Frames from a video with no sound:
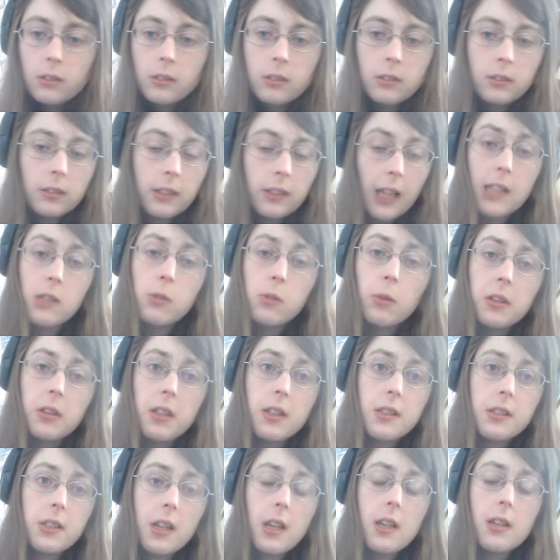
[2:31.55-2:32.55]
That's what
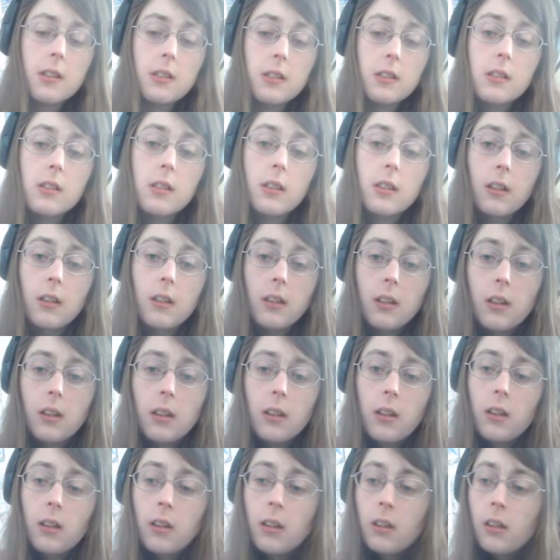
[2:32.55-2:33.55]
this is.
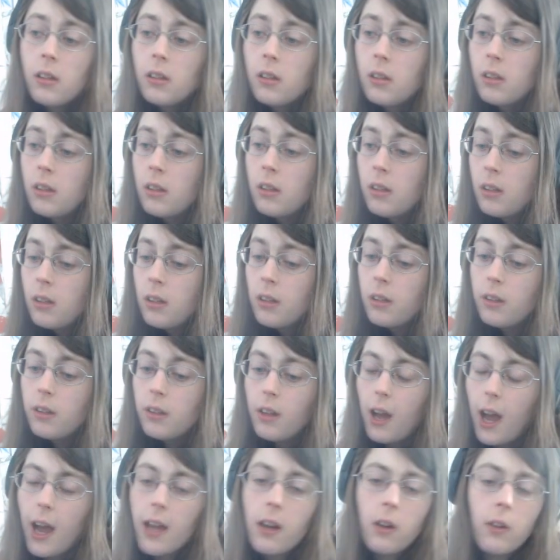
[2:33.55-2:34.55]

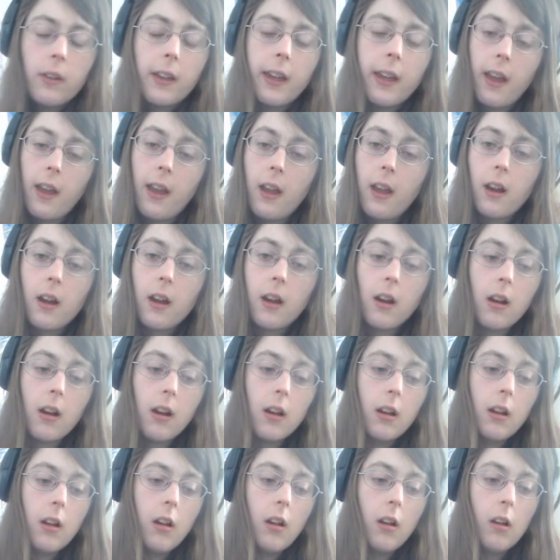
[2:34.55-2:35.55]
I don't care.
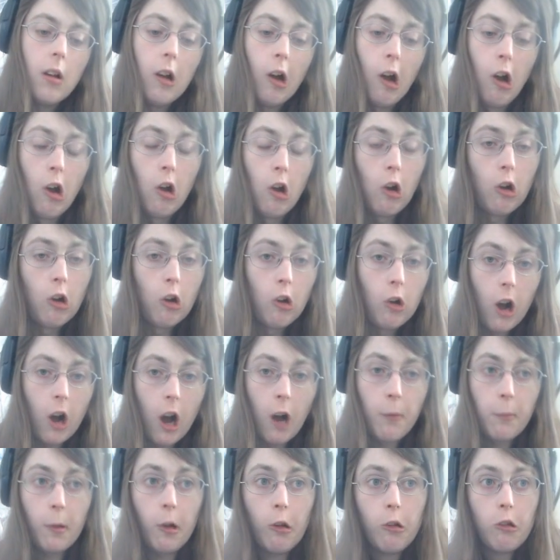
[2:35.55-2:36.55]
Oh,
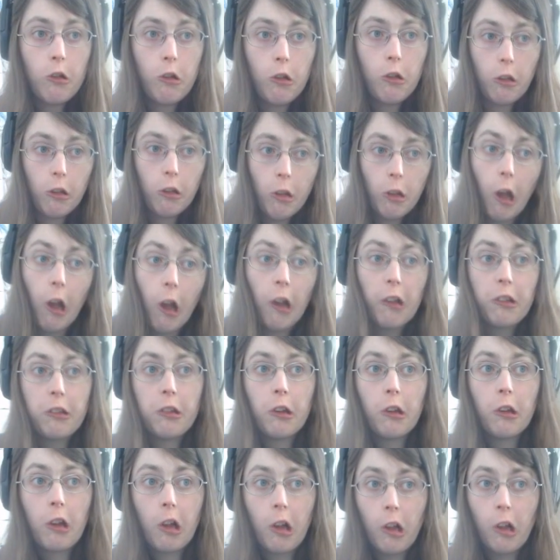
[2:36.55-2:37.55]
I'm a
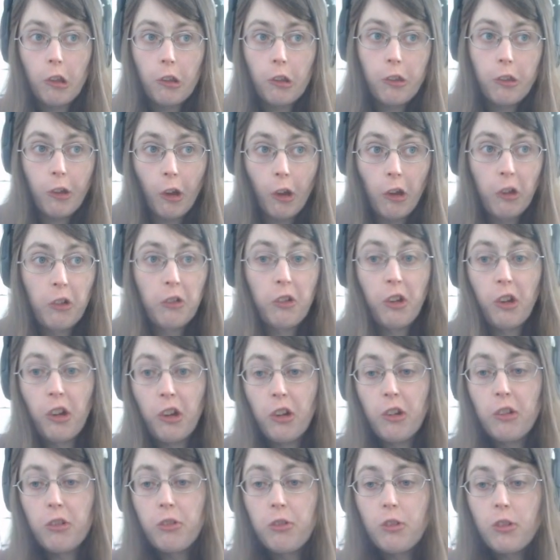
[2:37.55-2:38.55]
classic
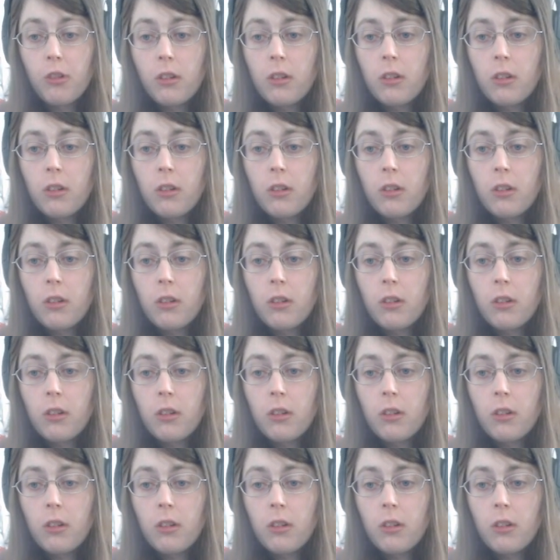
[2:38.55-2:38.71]
conservative.